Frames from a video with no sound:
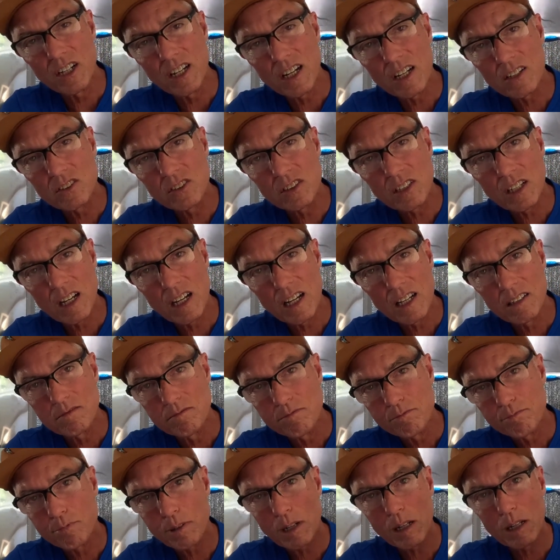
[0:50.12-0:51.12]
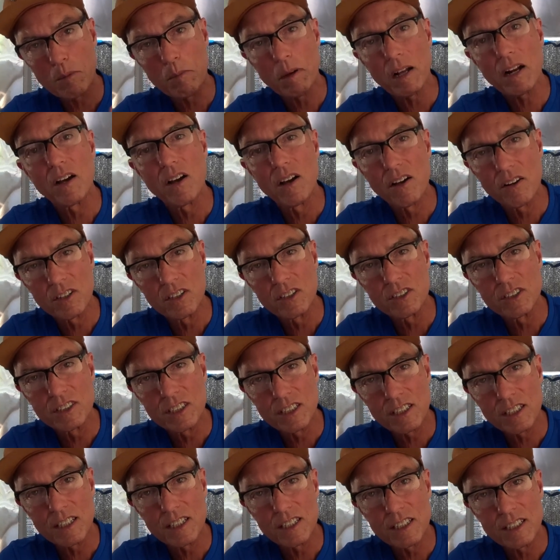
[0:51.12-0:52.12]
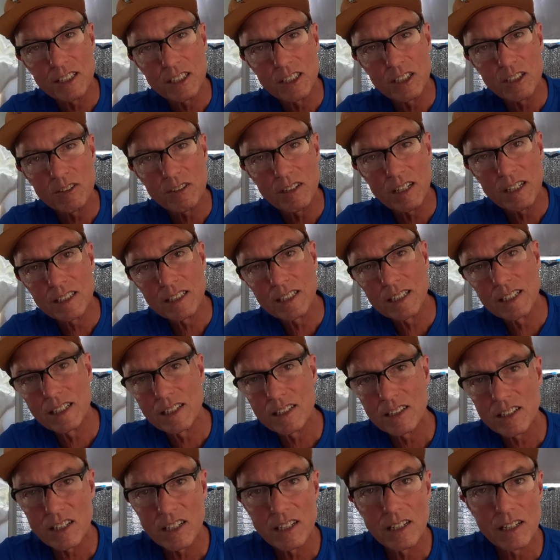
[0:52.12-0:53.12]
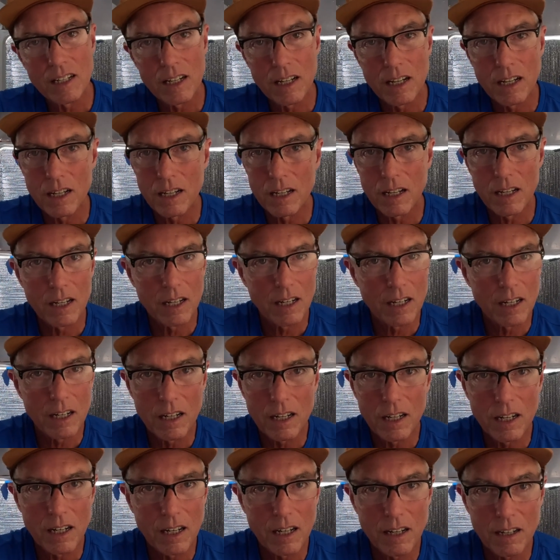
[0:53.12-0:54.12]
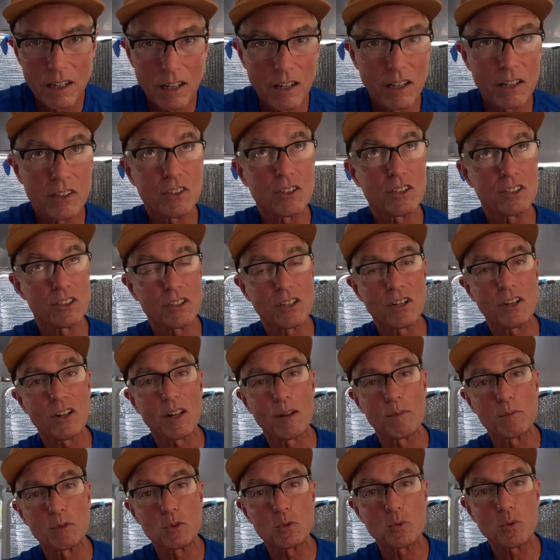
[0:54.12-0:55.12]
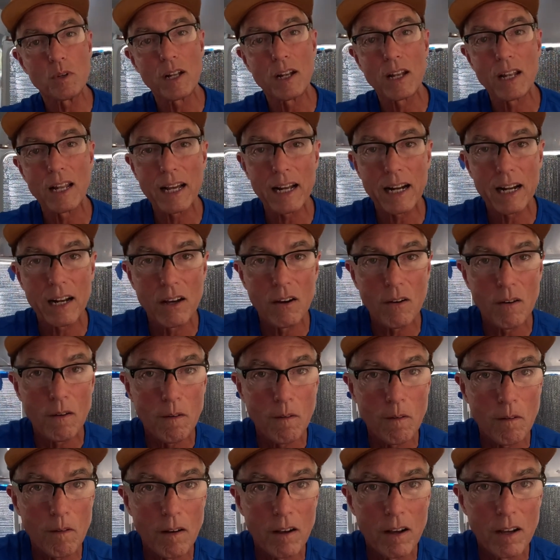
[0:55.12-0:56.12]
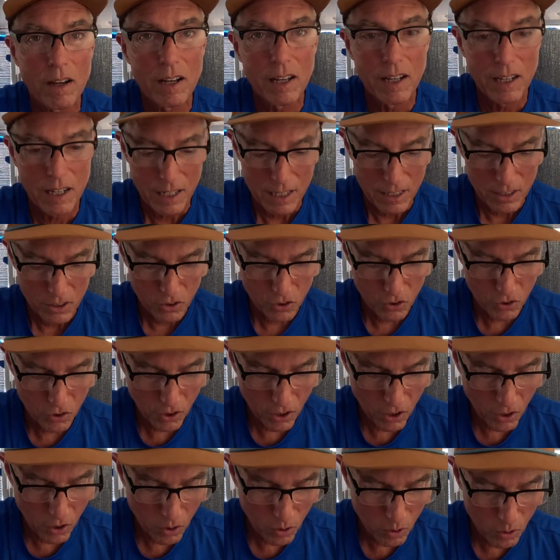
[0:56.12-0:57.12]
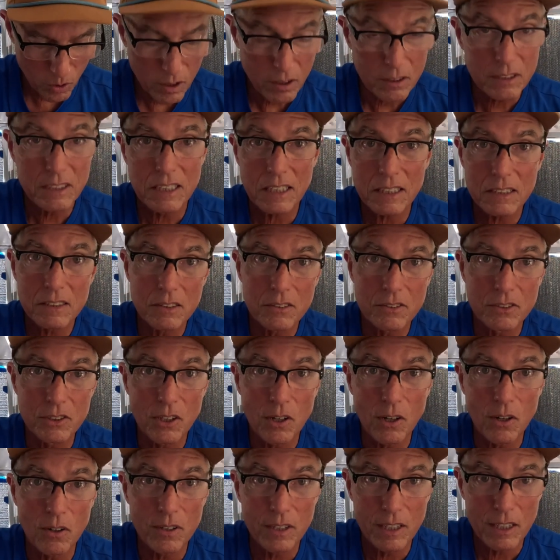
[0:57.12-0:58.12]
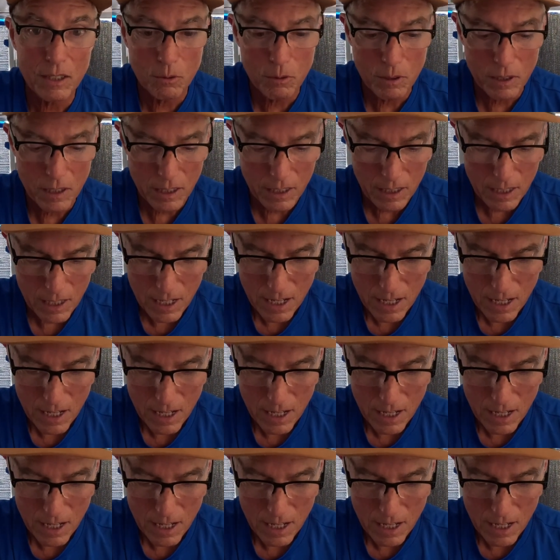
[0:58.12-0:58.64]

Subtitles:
outside, probably about 110 in here right now. You can tell I'm sweating like a dog. So, or Texas dog anyway.